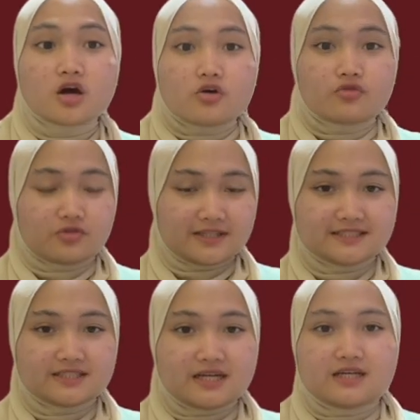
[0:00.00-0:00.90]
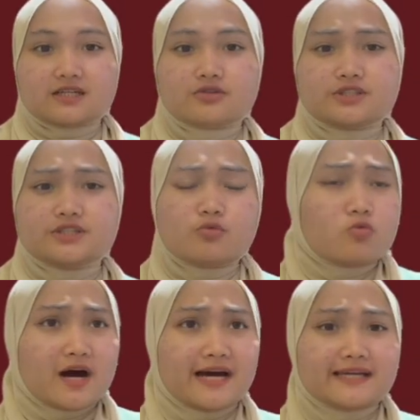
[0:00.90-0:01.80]
First, a question
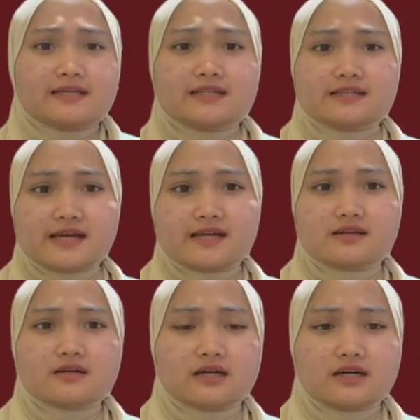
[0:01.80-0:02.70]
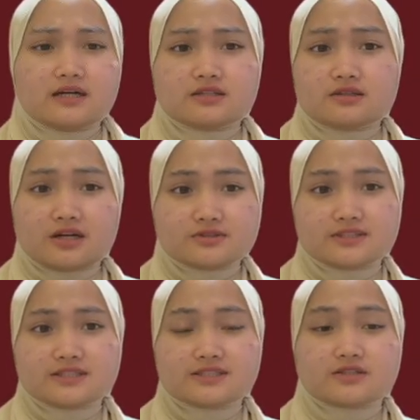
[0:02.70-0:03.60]
why that
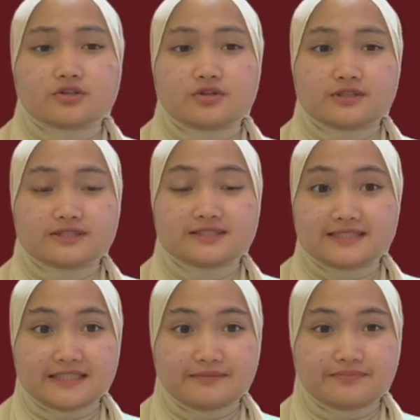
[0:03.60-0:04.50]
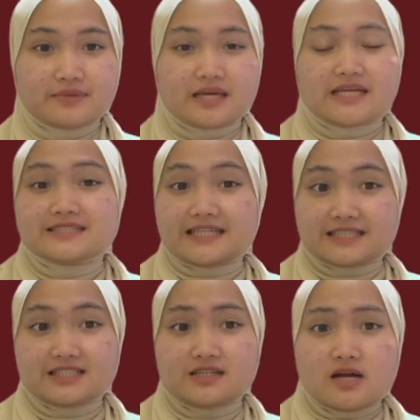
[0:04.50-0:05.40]
arouses curiosity.
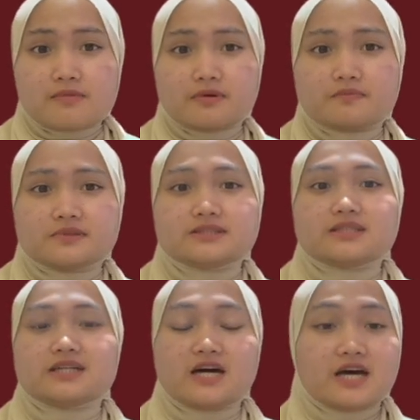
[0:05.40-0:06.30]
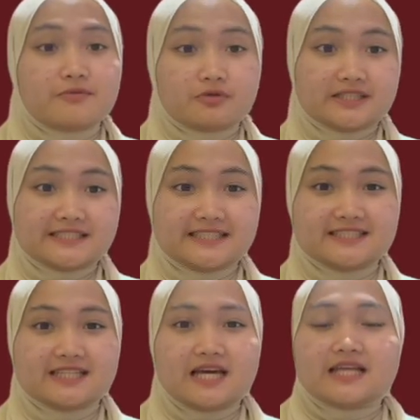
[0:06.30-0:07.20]
Second, propose a hypothesis.